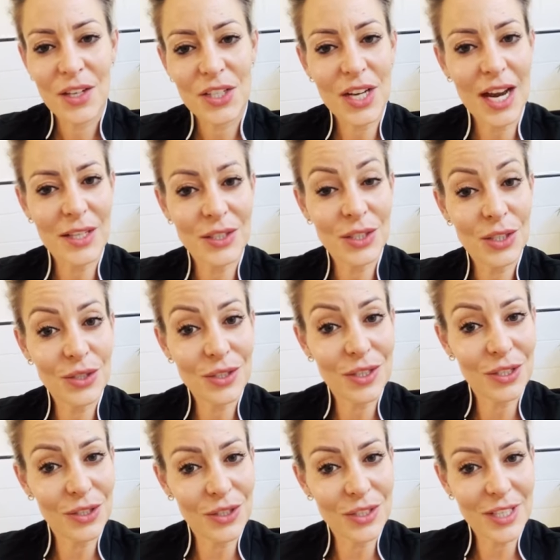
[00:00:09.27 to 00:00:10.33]
She hasn't used
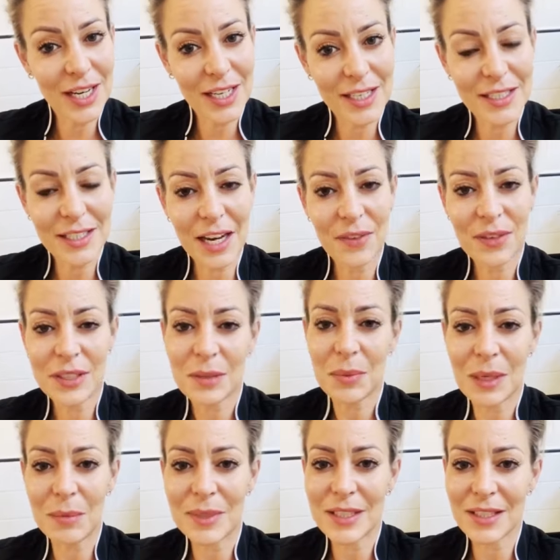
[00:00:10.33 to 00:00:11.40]
the new Tina Davies
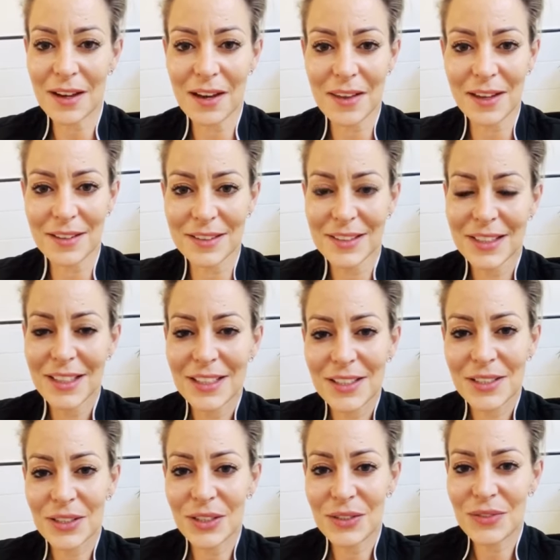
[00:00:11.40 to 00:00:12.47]
pigments either.
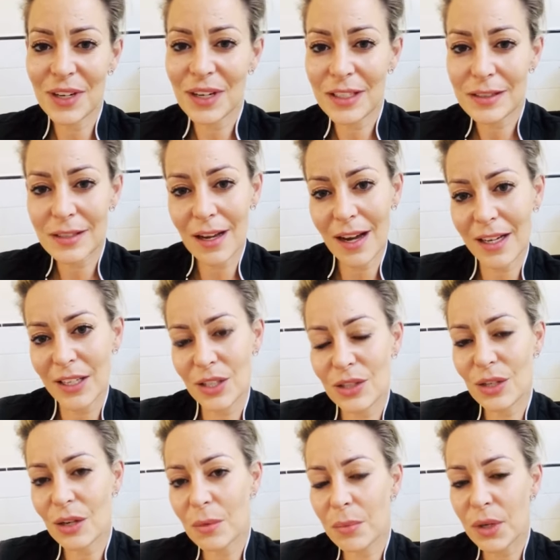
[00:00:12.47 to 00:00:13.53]
So it's very exciting.
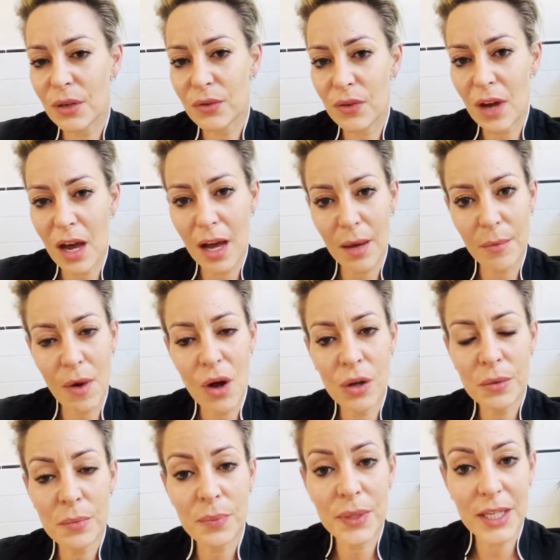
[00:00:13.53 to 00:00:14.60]
She's got a bit of um,
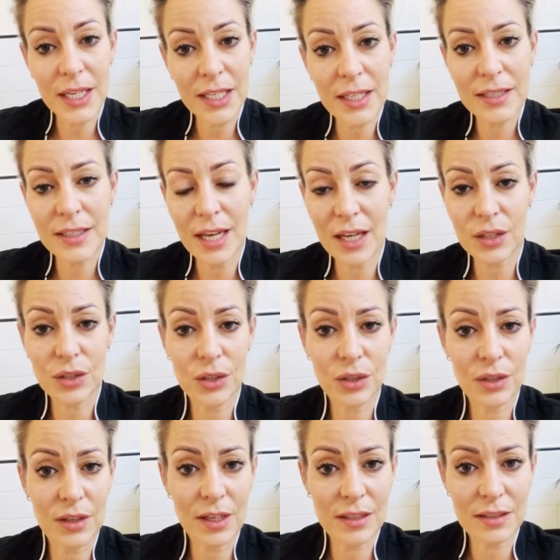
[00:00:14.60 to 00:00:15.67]
old pink
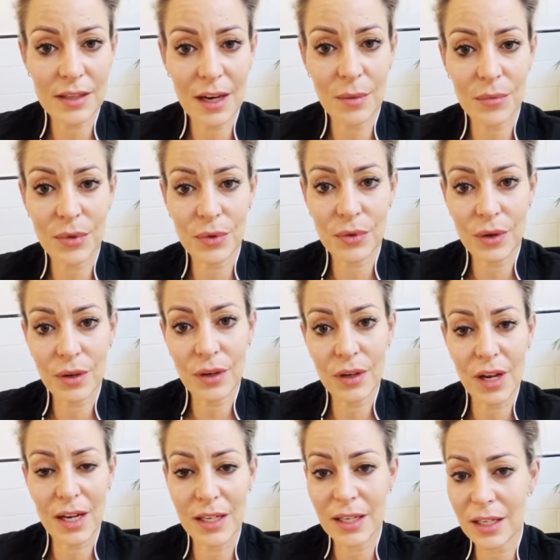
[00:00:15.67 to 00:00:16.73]
tattoo that has come through
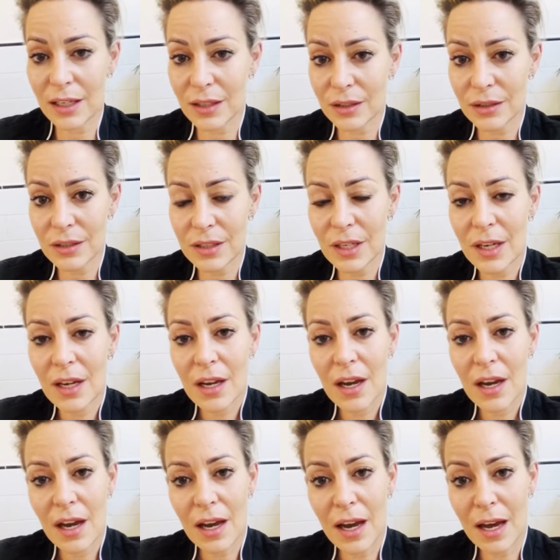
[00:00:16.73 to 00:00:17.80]
and healed,
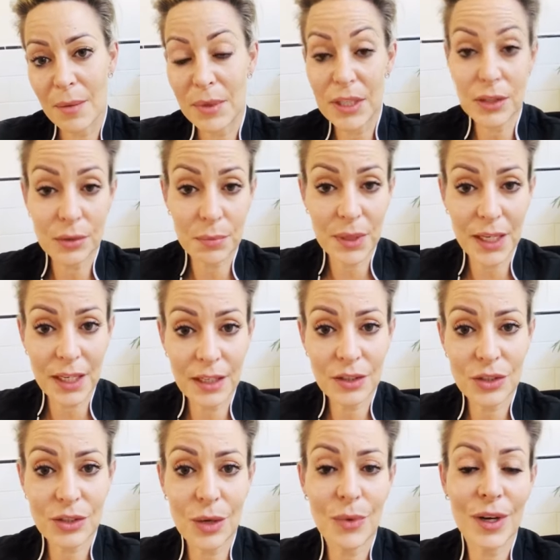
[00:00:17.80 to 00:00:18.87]
um, healed pink.
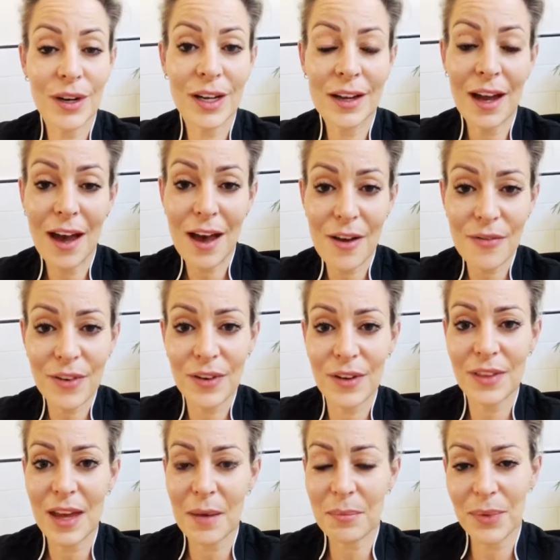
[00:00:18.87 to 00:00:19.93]
So we're gonna cover
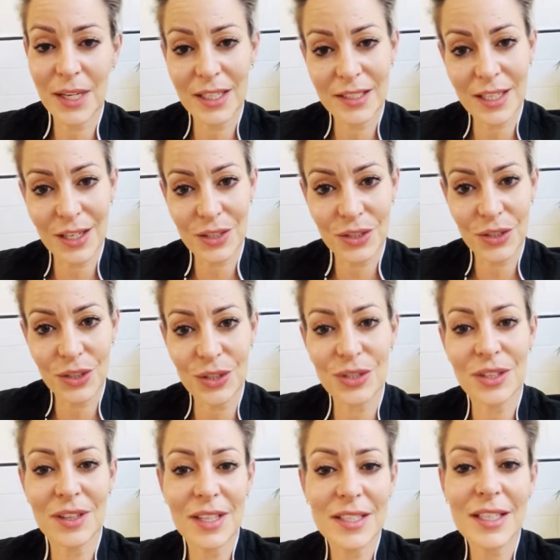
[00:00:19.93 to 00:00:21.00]
that pink tattoo
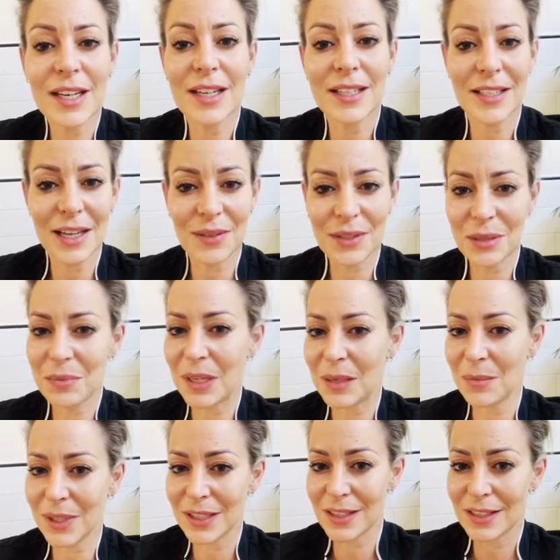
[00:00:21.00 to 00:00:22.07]
using the Tina Davies
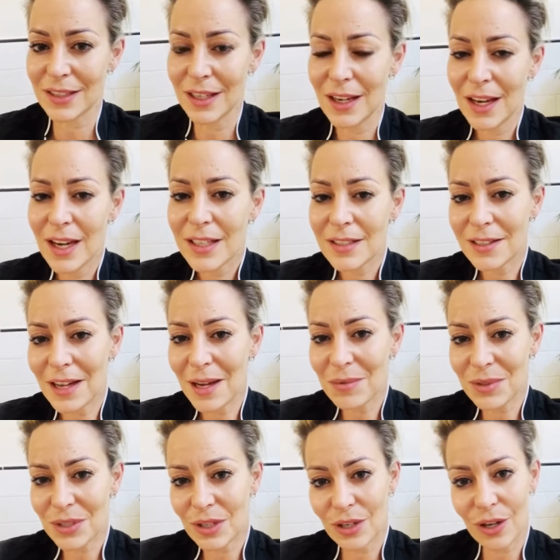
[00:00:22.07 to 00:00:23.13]
pigments. Today I'm
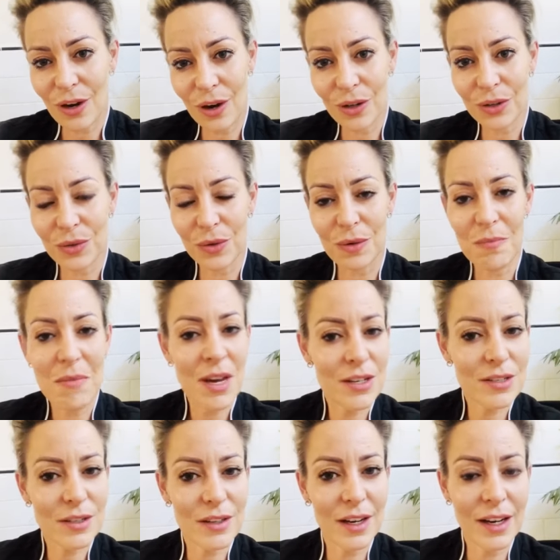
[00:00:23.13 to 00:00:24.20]
just gonna go through
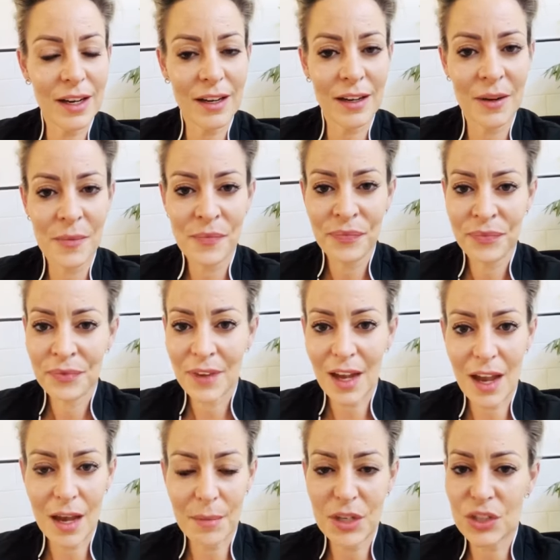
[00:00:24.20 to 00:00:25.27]
measuring
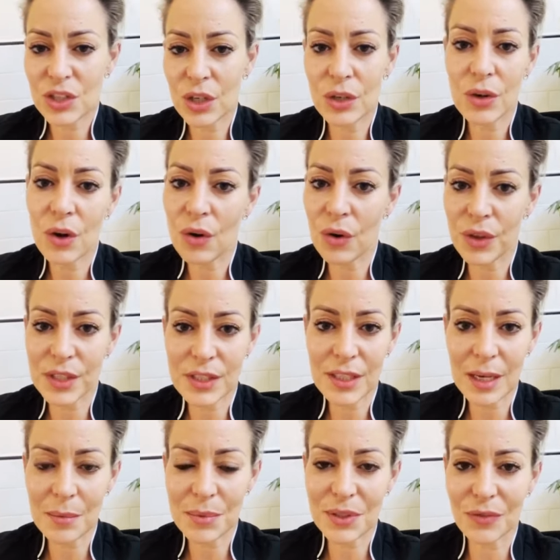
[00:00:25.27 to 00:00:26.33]
um, and show you all the
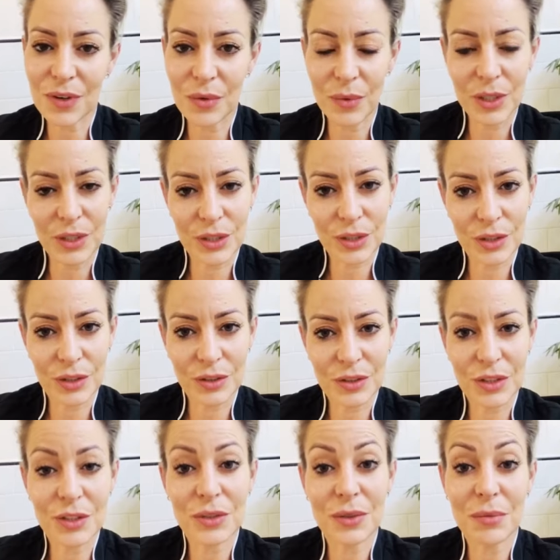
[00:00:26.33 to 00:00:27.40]
steps of what we do
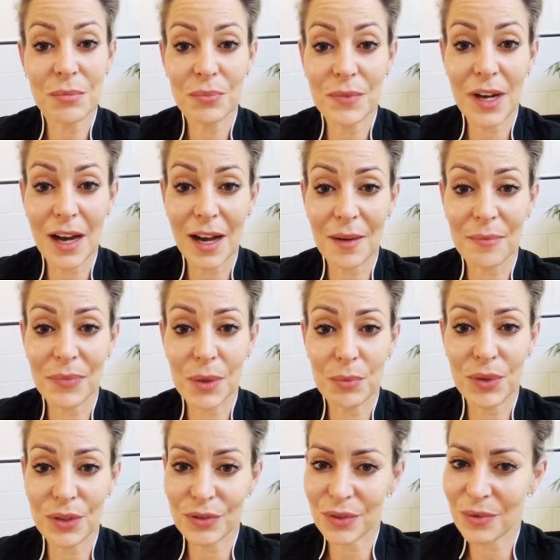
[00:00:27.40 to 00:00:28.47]
to do a, um, a
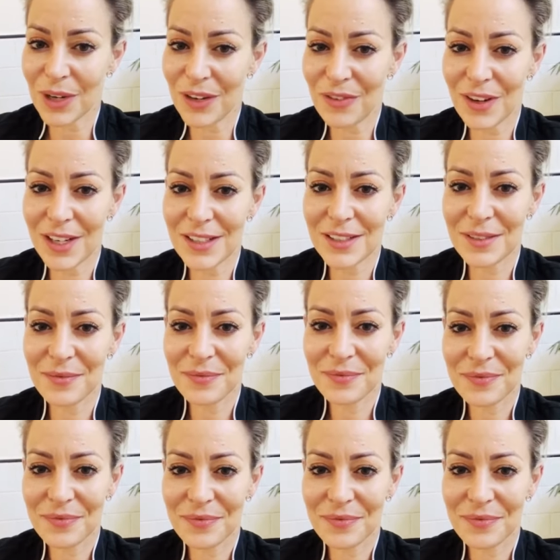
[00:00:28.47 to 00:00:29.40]
beautiful refresh.